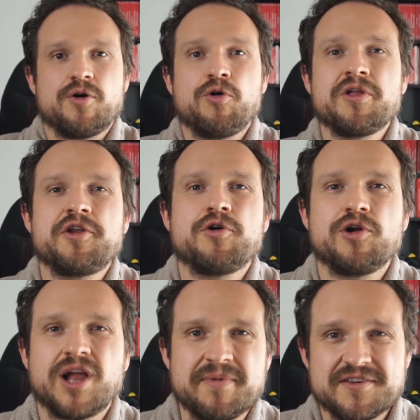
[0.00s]
All in
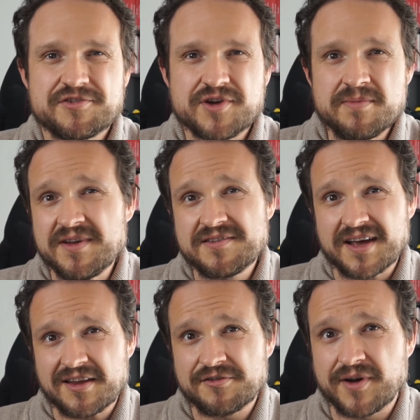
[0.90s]
all, I'm extremely
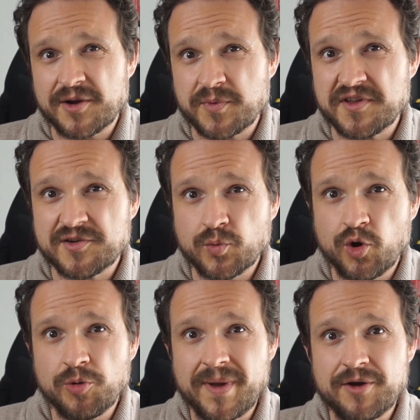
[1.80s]
satisfied with this
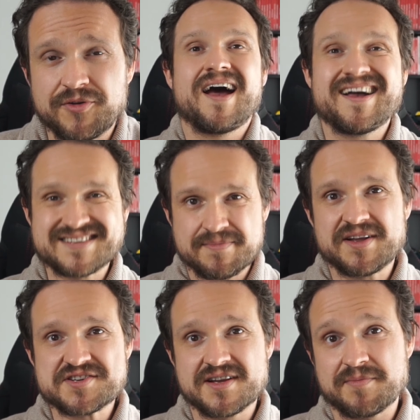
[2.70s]
wall mount. As I
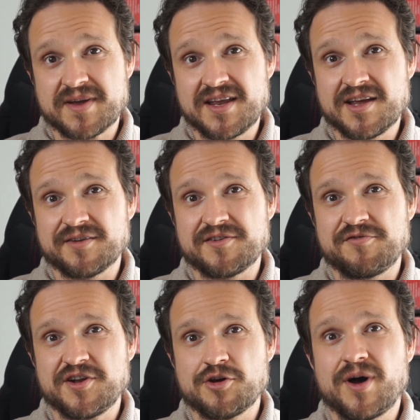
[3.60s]
mentioned at the beginning of this
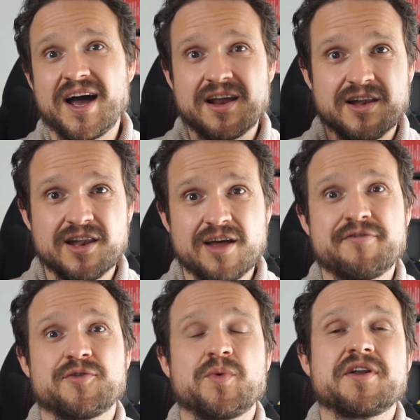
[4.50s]
video, I love
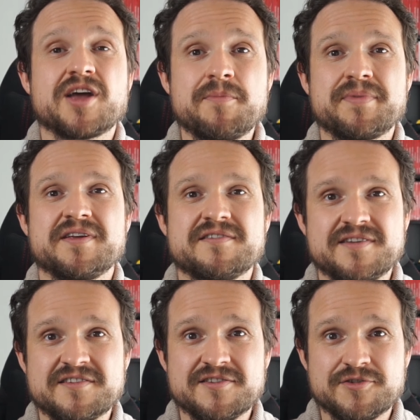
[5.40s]
it when companies
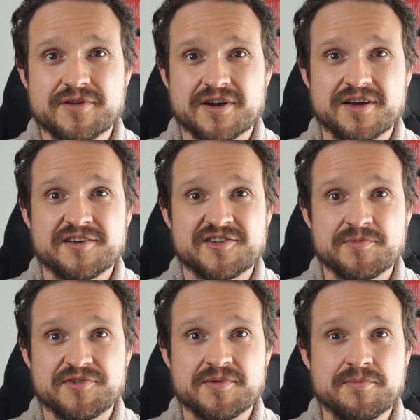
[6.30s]
listen to their
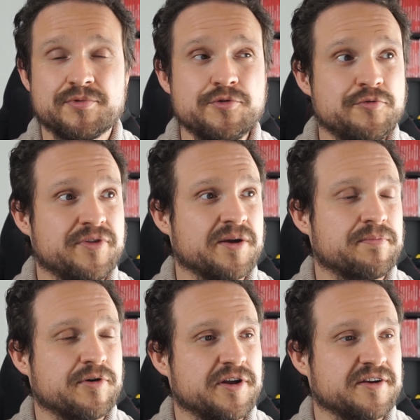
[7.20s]
customers and improve their
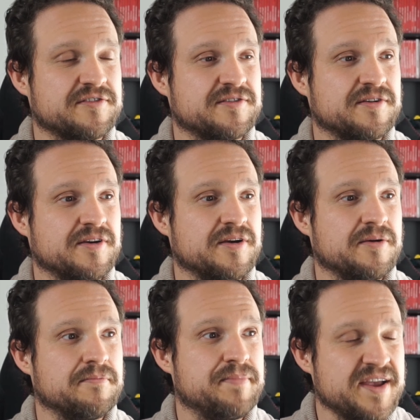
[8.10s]
products
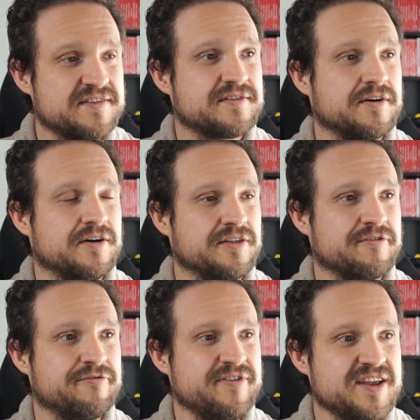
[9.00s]
based on the
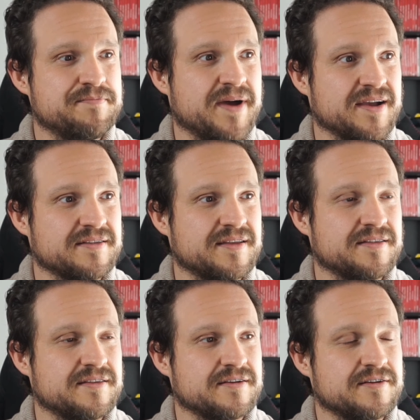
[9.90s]
feedback
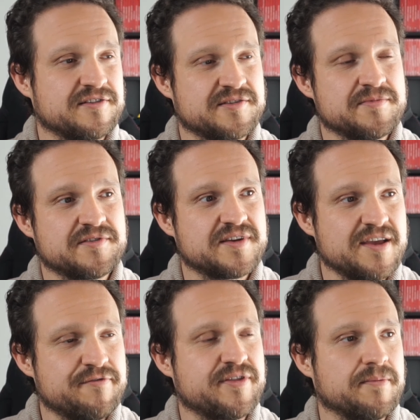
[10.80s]
that their customers
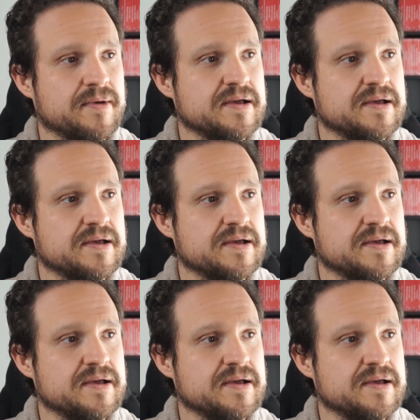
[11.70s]
give them.